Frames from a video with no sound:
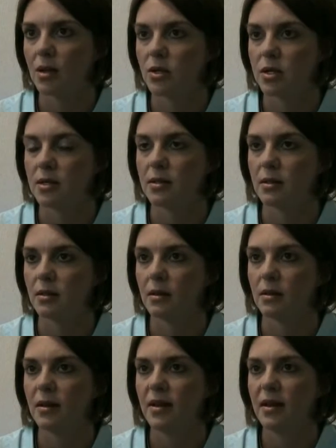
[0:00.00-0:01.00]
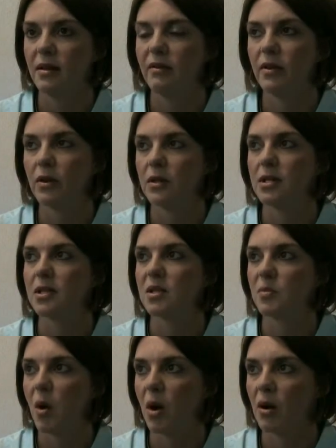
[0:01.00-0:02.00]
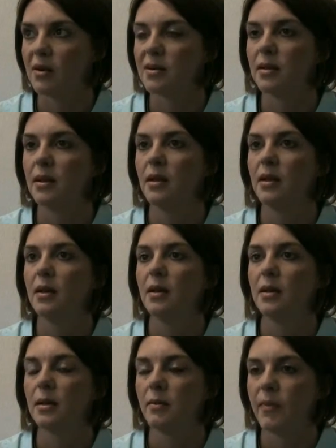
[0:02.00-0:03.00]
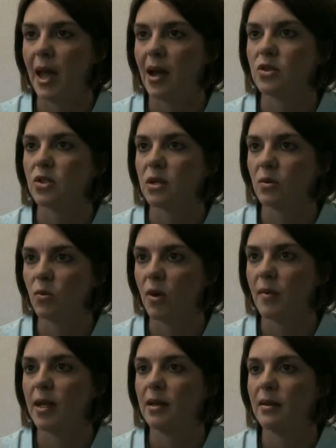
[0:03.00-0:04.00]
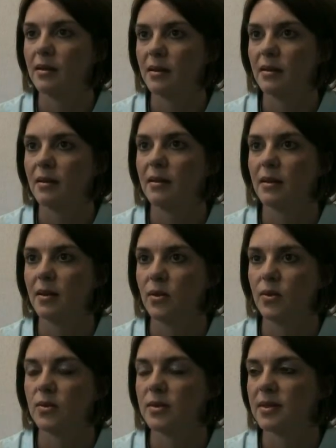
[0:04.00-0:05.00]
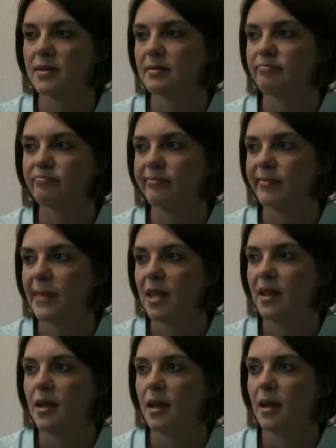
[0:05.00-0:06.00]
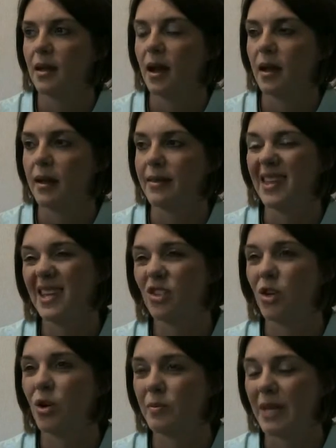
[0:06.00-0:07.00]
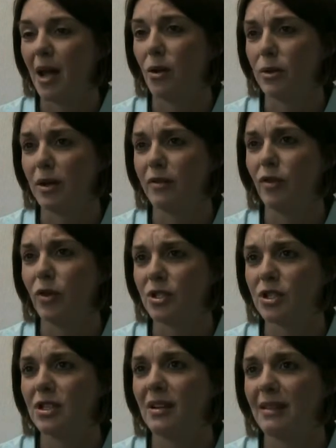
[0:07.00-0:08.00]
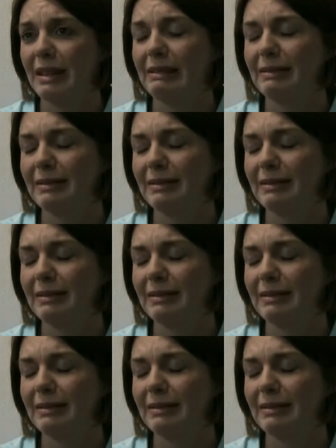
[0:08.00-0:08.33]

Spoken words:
She's a very smart, compassionate woman who's, I think, termed out, unfortunately.